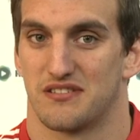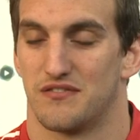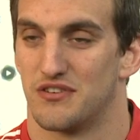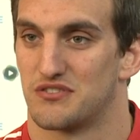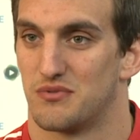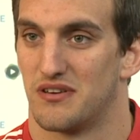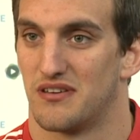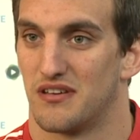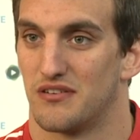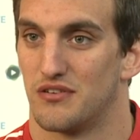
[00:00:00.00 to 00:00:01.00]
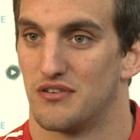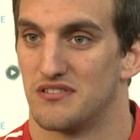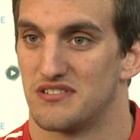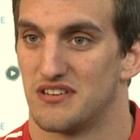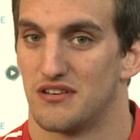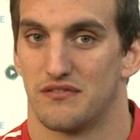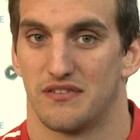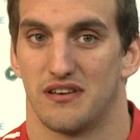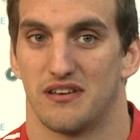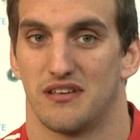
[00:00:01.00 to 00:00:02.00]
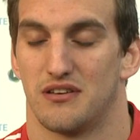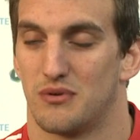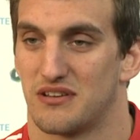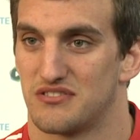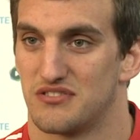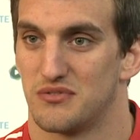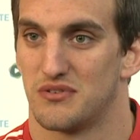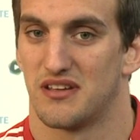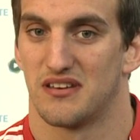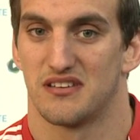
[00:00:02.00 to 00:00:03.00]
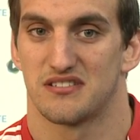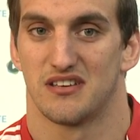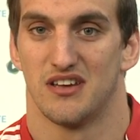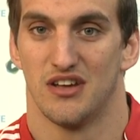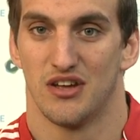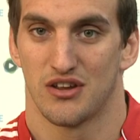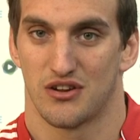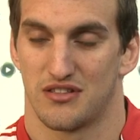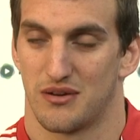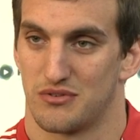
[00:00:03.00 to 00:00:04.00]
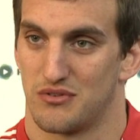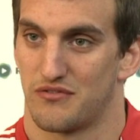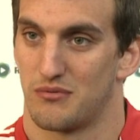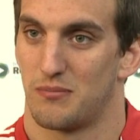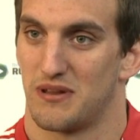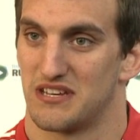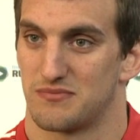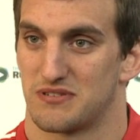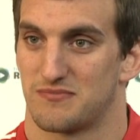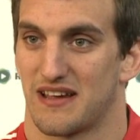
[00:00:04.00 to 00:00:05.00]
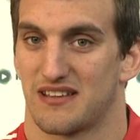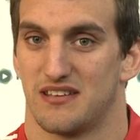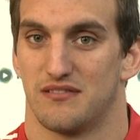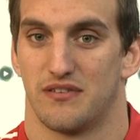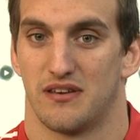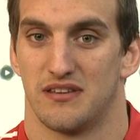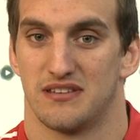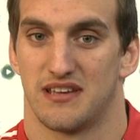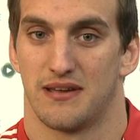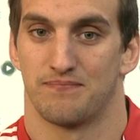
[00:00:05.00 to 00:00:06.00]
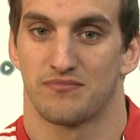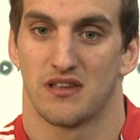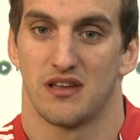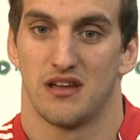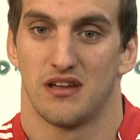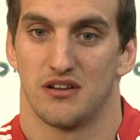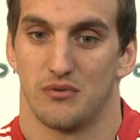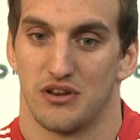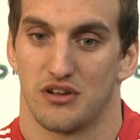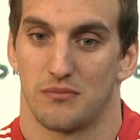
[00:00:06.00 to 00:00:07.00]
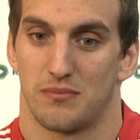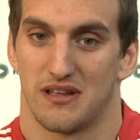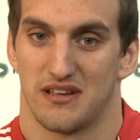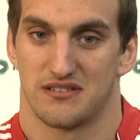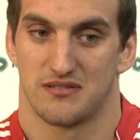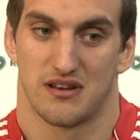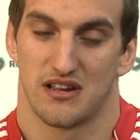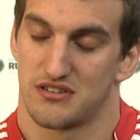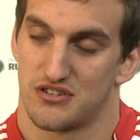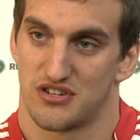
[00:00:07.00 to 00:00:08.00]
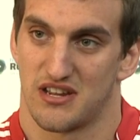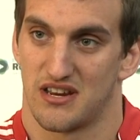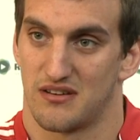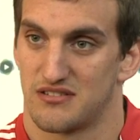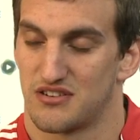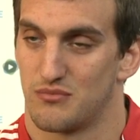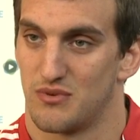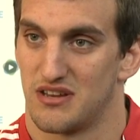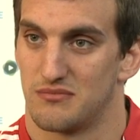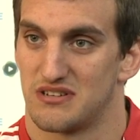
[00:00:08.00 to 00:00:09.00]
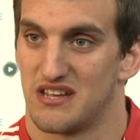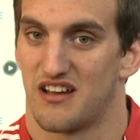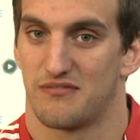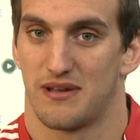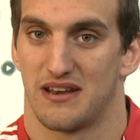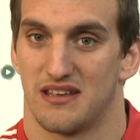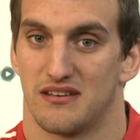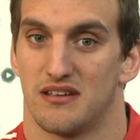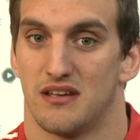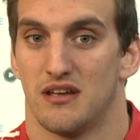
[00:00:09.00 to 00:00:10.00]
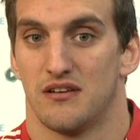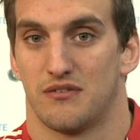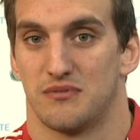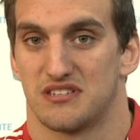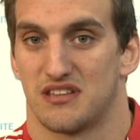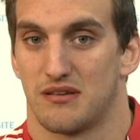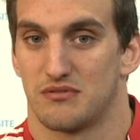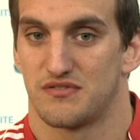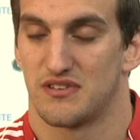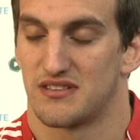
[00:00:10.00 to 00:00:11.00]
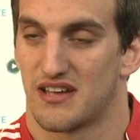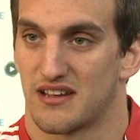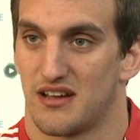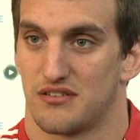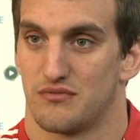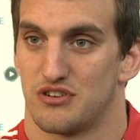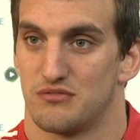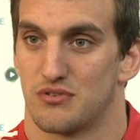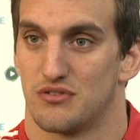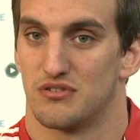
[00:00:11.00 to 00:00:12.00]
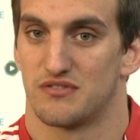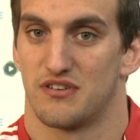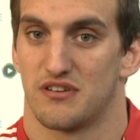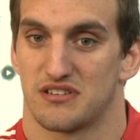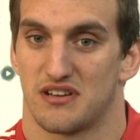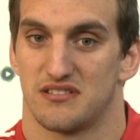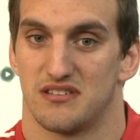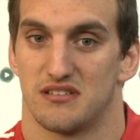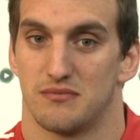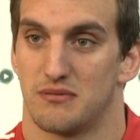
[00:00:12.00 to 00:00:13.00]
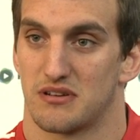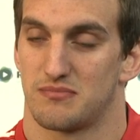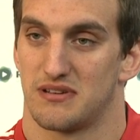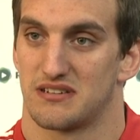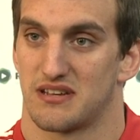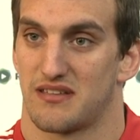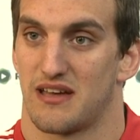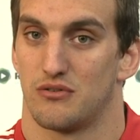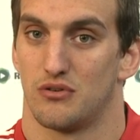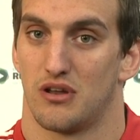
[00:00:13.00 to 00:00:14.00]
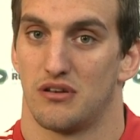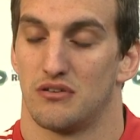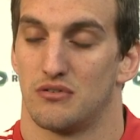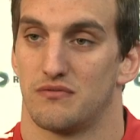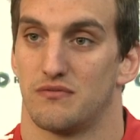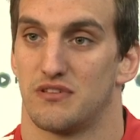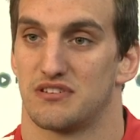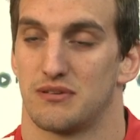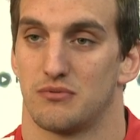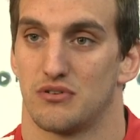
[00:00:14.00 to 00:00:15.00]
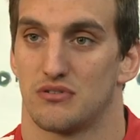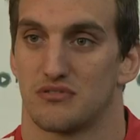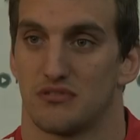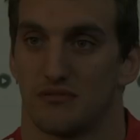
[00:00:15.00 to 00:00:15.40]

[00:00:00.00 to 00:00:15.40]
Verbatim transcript: the first one that I heard and seen of, and uh, no one else is doing it. And it's good that we're doing it from a player's perspective. And um, you know, when you got players the likes of Shane, Shane Williams, Leigh Halfpenny, and from the Southern Hemisphere, Dan Carter and Richie McCaw, it's very exciting to be amongst players like that, all on all for the same cause.